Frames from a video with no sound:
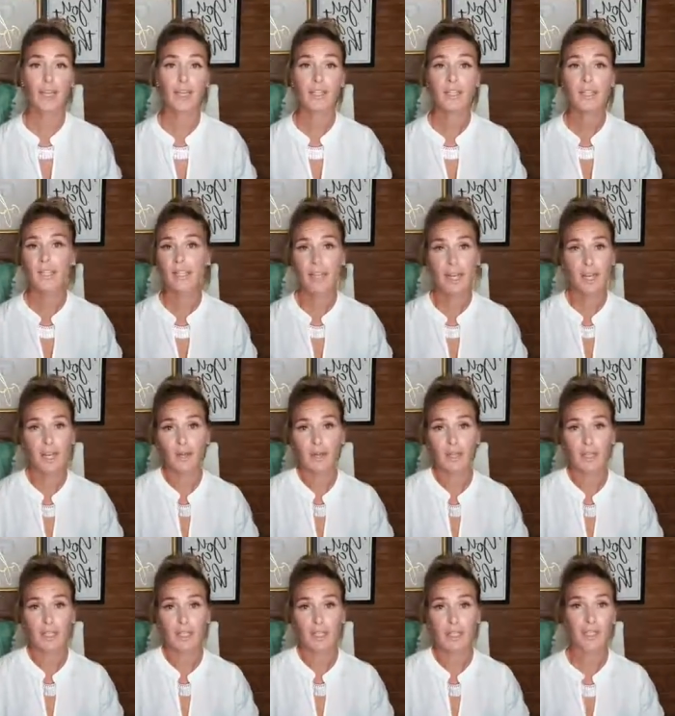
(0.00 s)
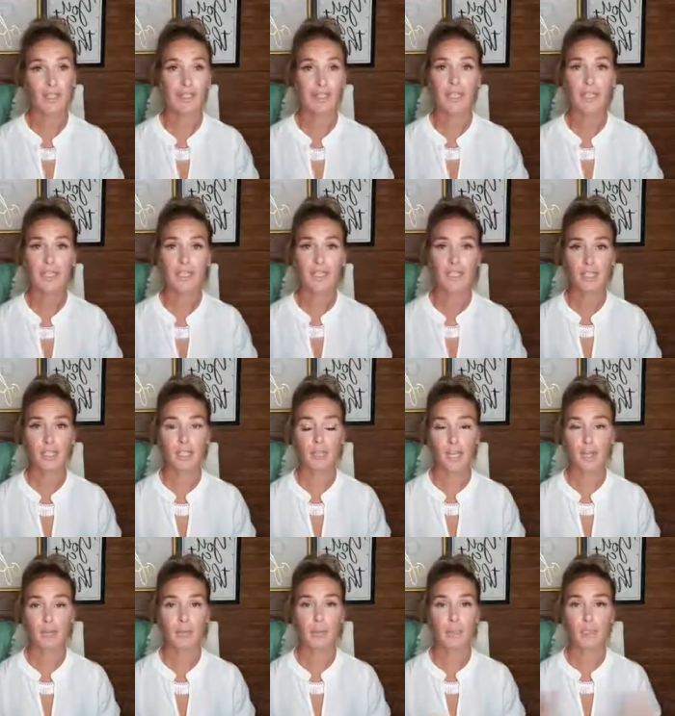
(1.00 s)
the Academy ladies, the ladies in the
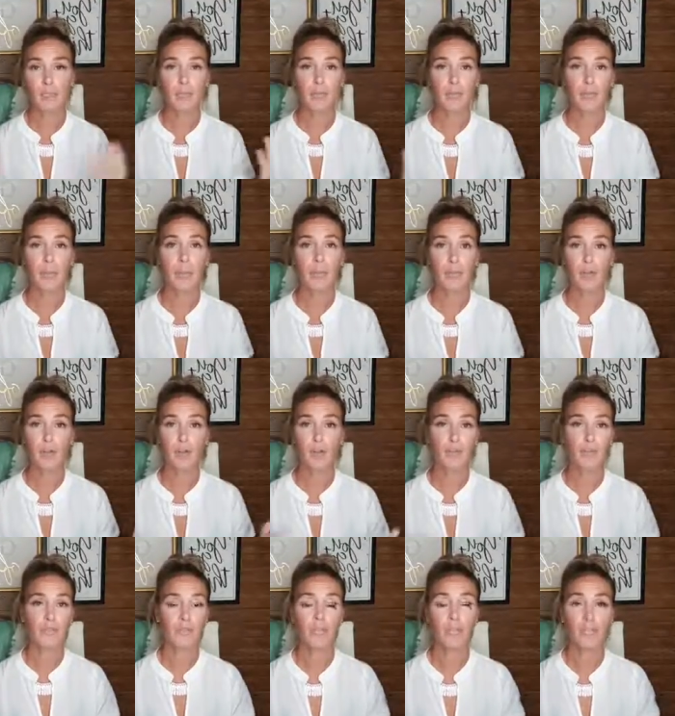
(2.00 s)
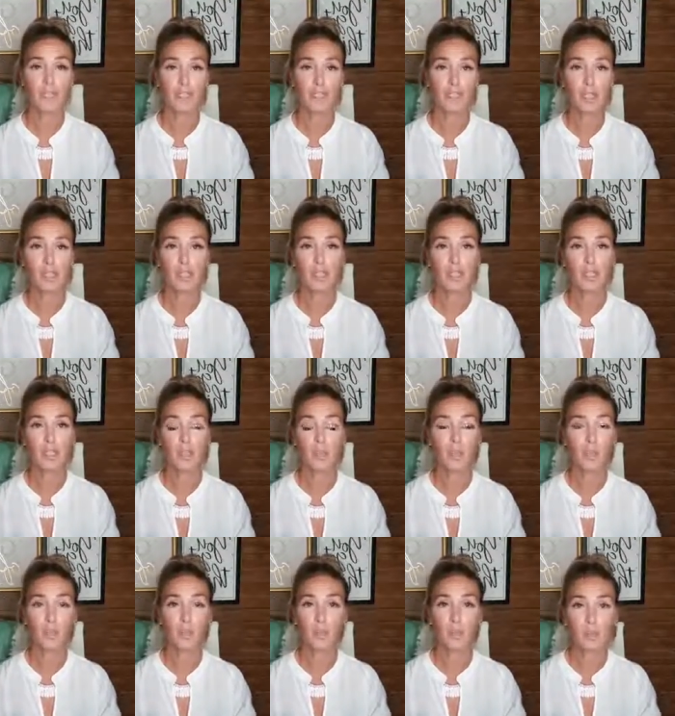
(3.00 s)
Academy, they get my full undivided attention. I'm
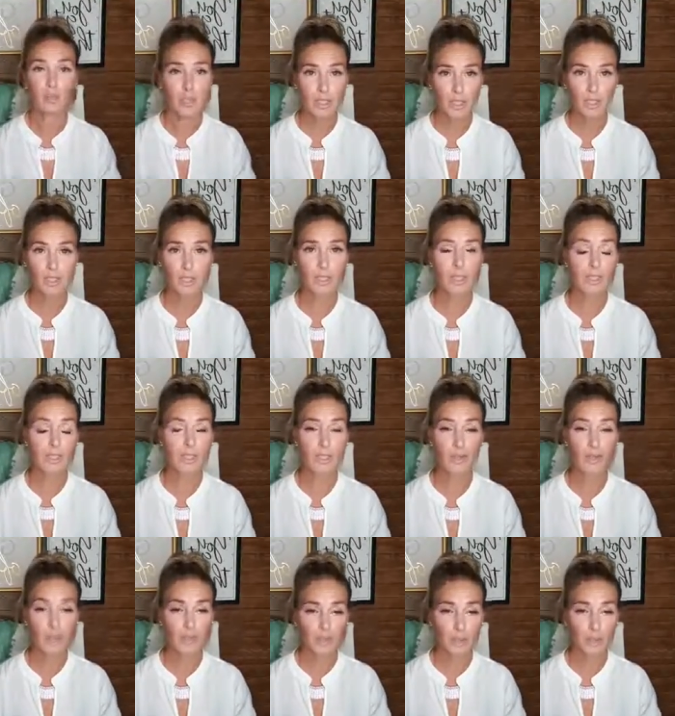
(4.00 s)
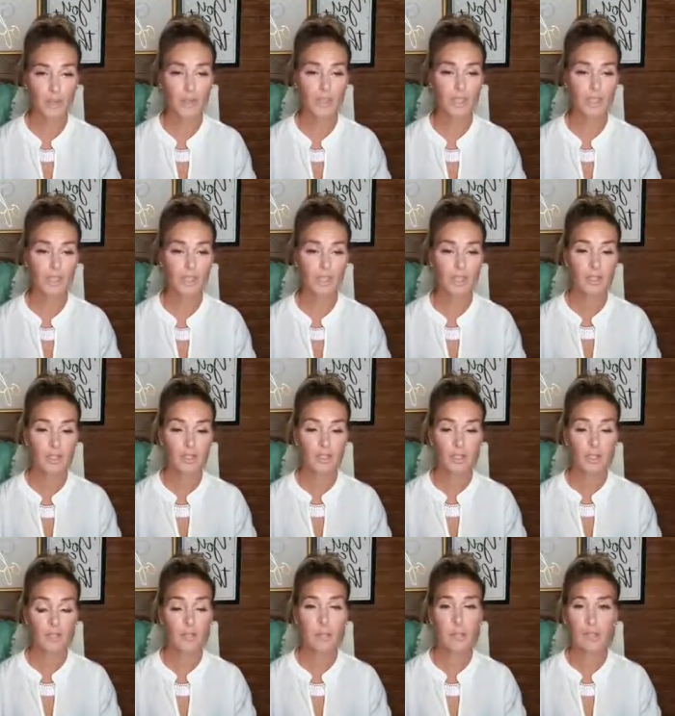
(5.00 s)
completely
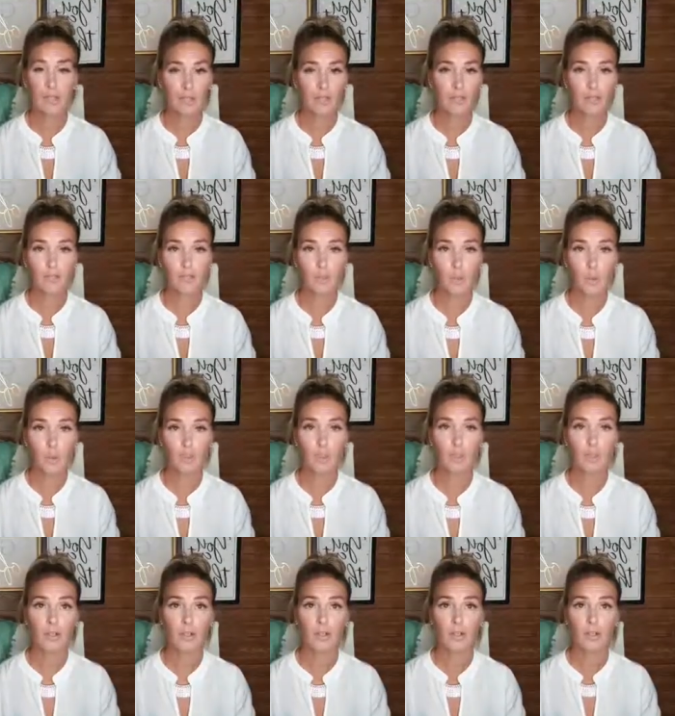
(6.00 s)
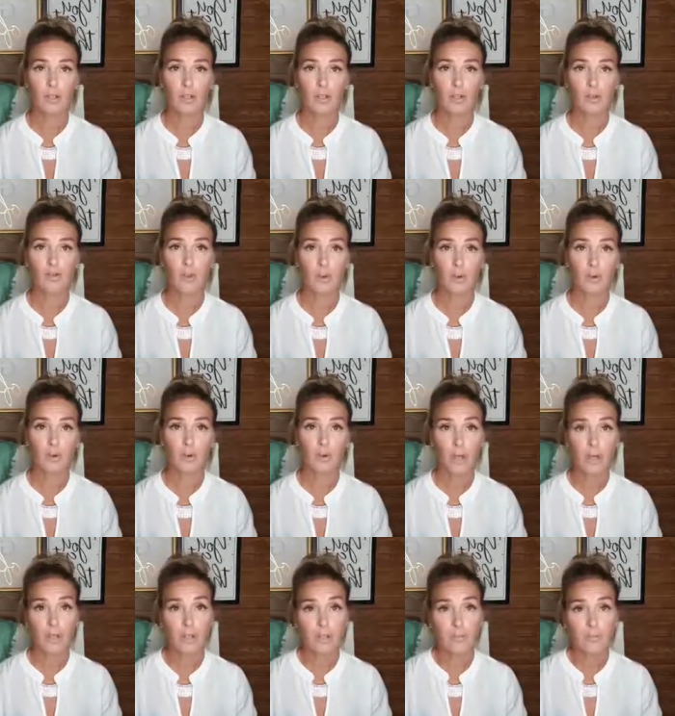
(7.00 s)
in it for
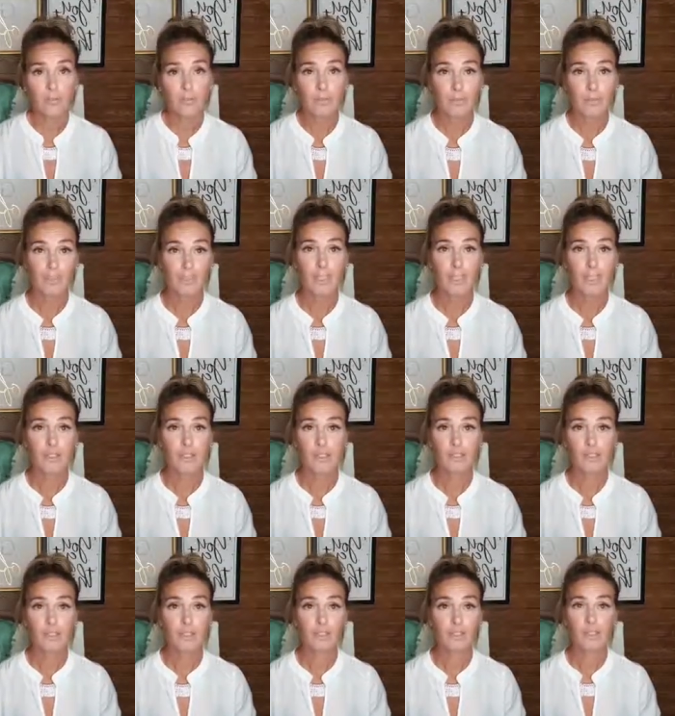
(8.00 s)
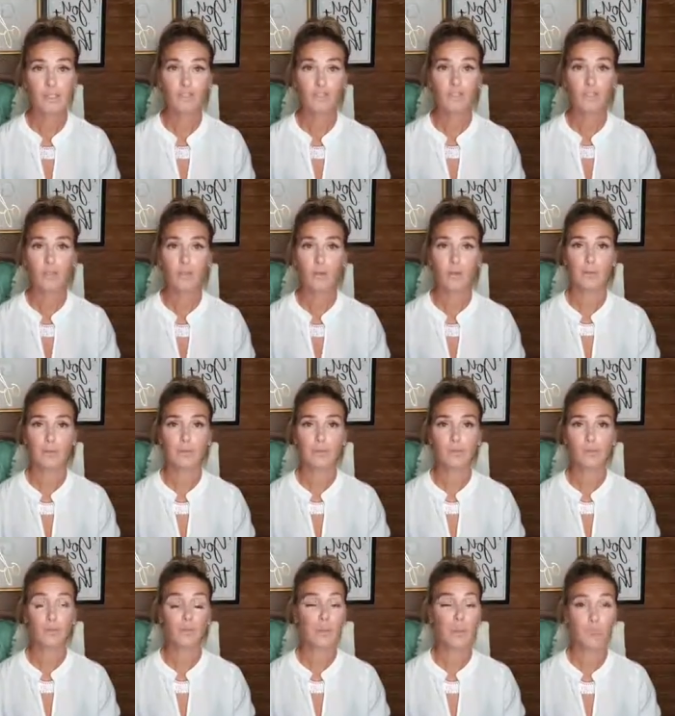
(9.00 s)
my my students. So
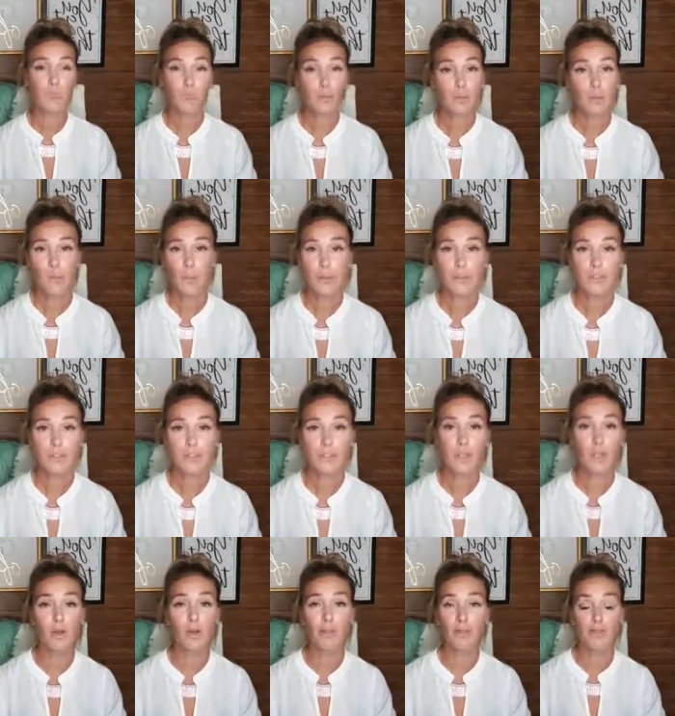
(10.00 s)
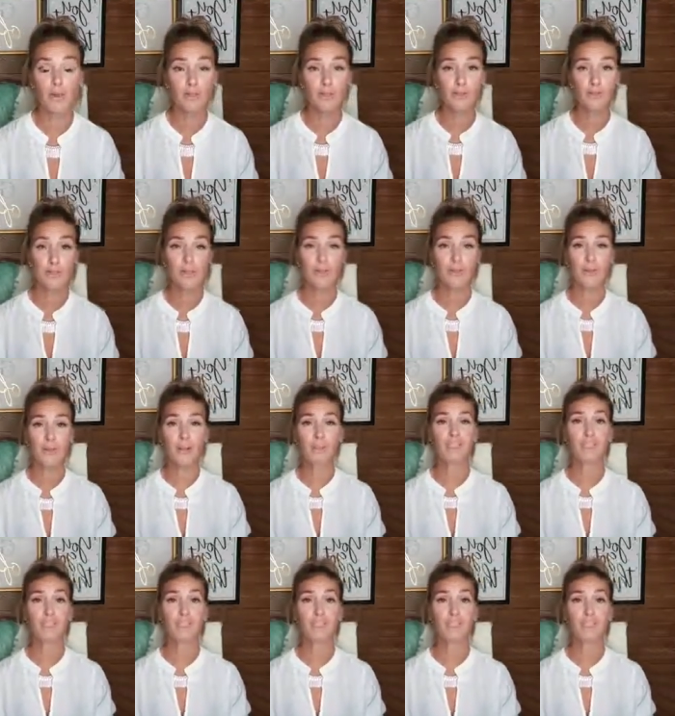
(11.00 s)
those are the only ones. Those are the only ones.